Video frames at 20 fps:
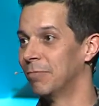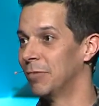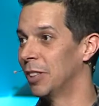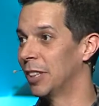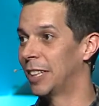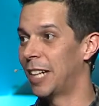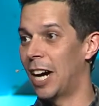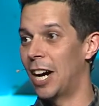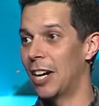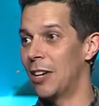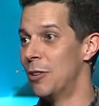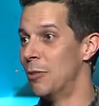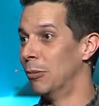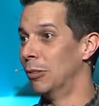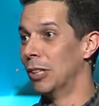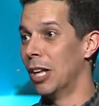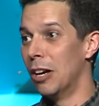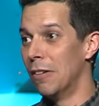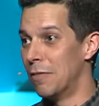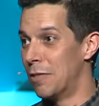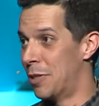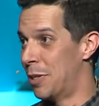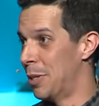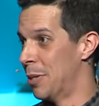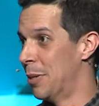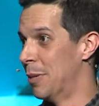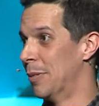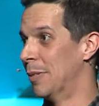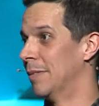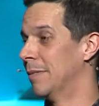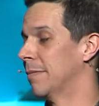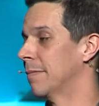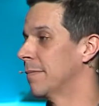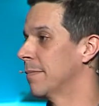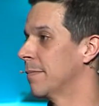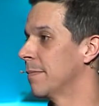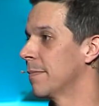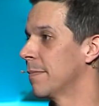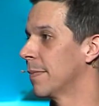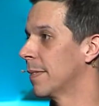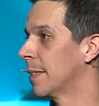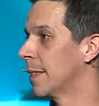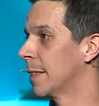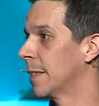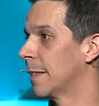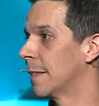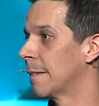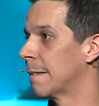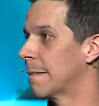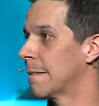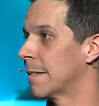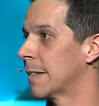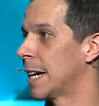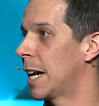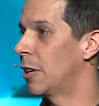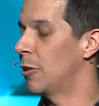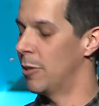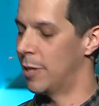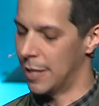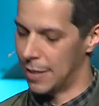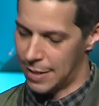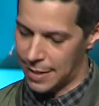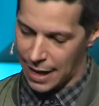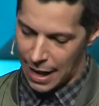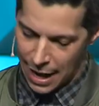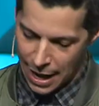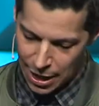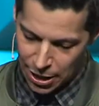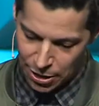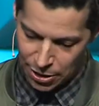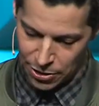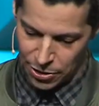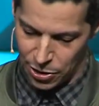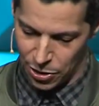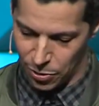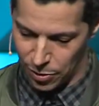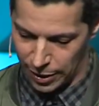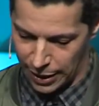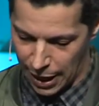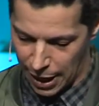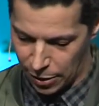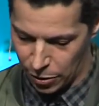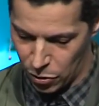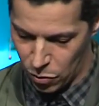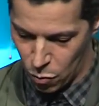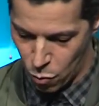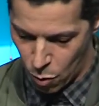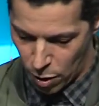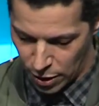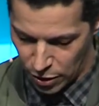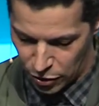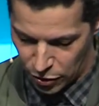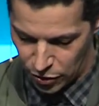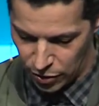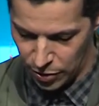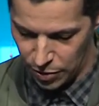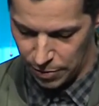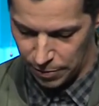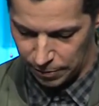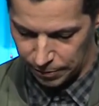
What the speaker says: a God who loves you, a God who desires you, a God who wants you.